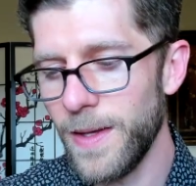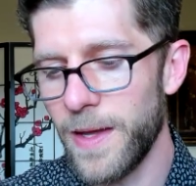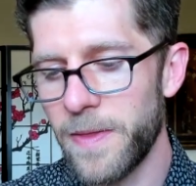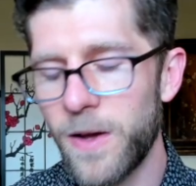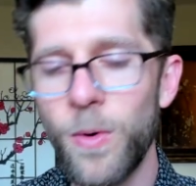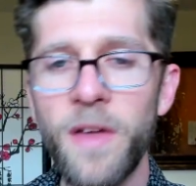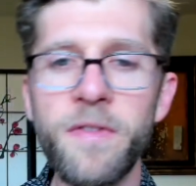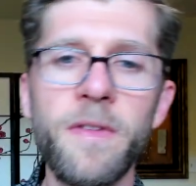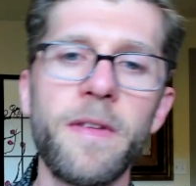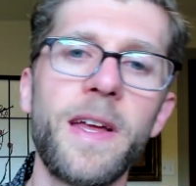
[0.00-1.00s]
And the
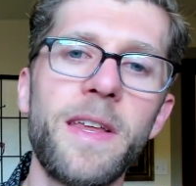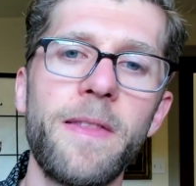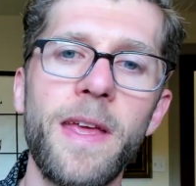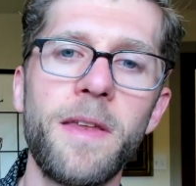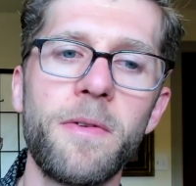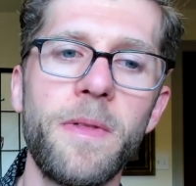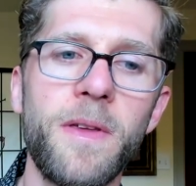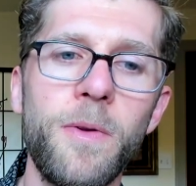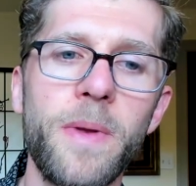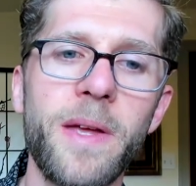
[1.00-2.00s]
questions I got at the end during the
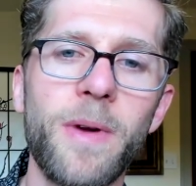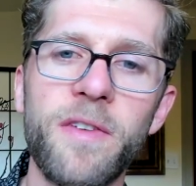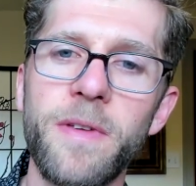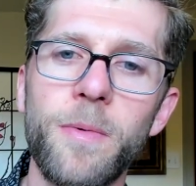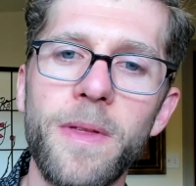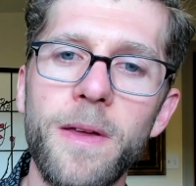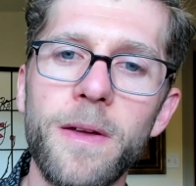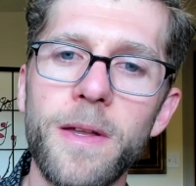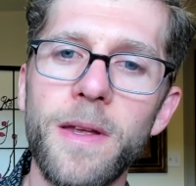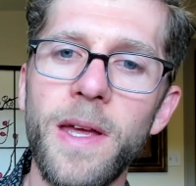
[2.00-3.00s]
Q&A were actually really
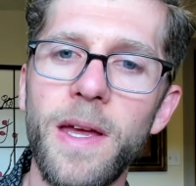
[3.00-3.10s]
good.